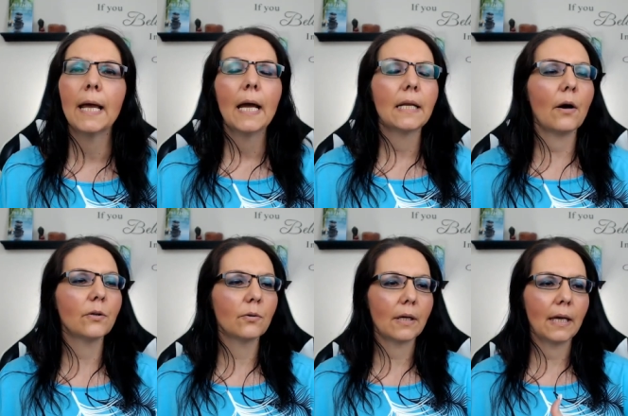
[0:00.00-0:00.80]
Now
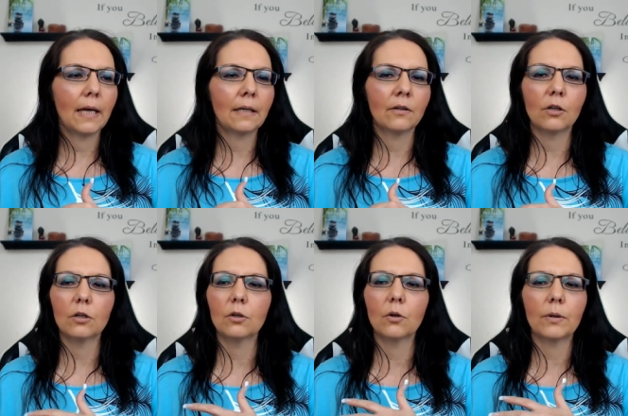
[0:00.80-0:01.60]
you can
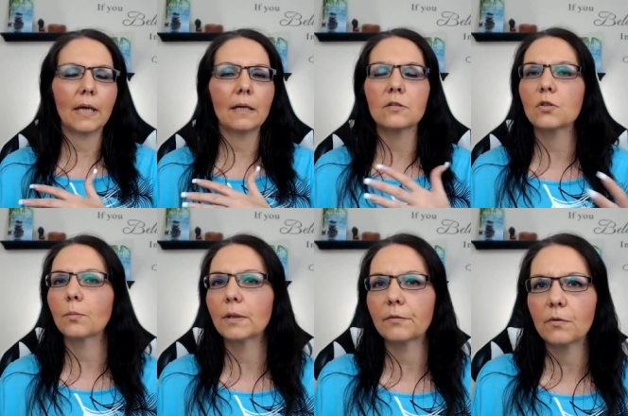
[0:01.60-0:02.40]
look in so
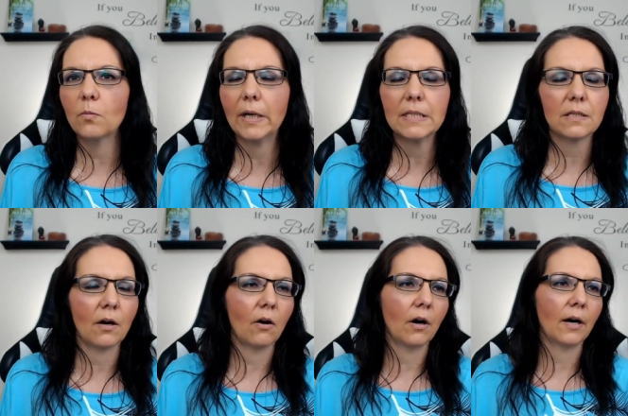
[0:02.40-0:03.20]
many different ways. There
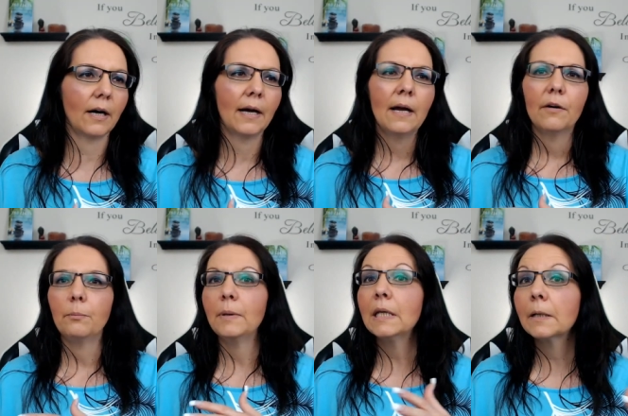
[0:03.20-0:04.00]
are
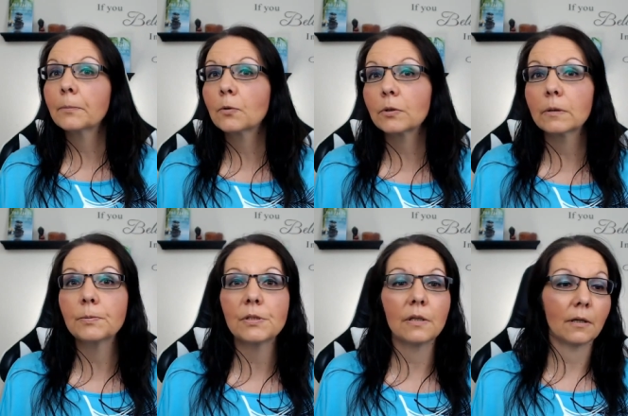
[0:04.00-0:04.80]
meetup
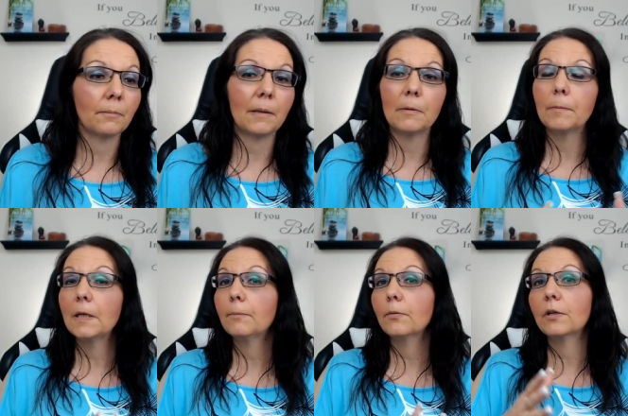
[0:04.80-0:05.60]
groups. There may be
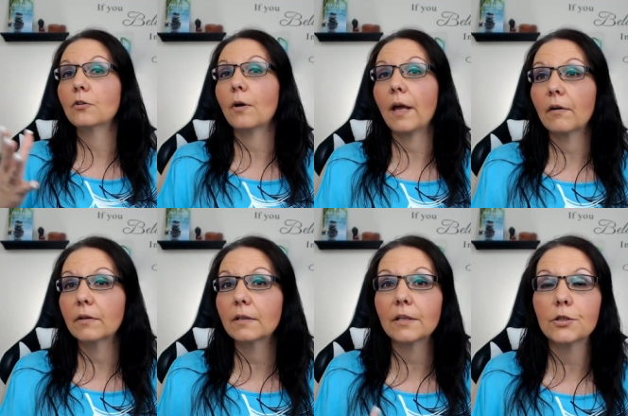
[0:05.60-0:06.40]
people in your area
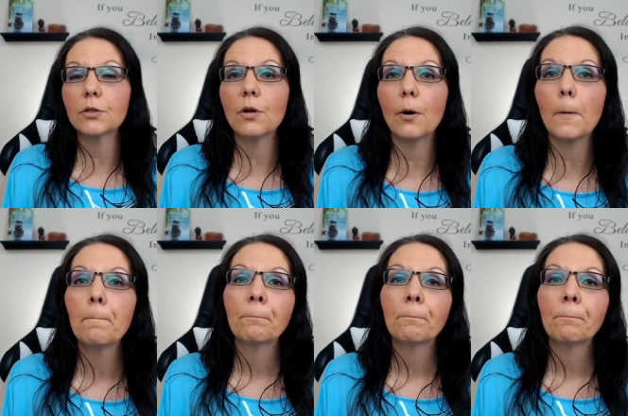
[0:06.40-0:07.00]
that you know.